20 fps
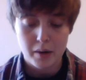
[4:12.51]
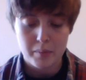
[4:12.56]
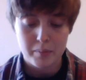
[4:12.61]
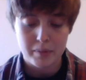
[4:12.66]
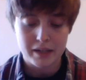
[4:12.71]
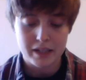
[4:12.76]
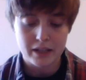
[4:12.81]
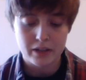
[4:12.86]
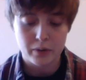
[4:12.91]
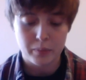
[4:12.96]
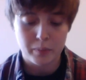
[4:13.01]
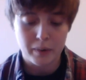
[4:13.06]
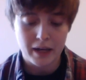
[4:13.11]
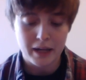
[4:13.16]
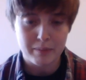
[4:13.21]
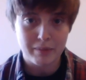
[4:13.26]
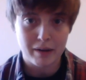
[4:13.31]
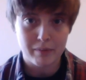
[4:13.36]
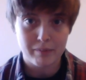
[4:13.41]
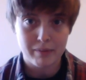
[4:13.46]
But either
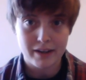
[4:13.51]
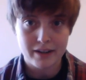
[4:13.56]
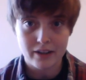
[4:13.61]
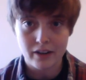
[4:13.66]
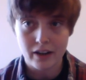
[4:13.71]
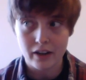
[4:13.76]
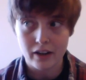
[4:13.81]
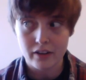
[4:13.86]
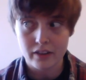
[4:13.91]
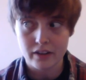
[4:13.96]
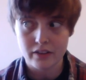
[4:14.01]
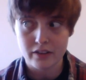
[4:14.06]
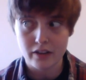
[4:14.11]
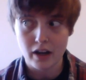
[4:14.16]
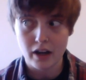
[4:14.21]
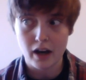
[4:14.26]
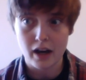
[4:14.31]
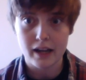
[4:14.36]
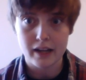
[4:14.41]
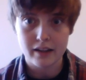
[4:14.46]
way, my mental health is
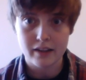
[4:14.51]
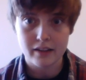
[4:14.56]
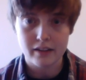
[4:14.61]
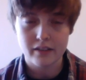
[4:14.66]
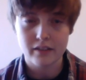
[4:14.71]
not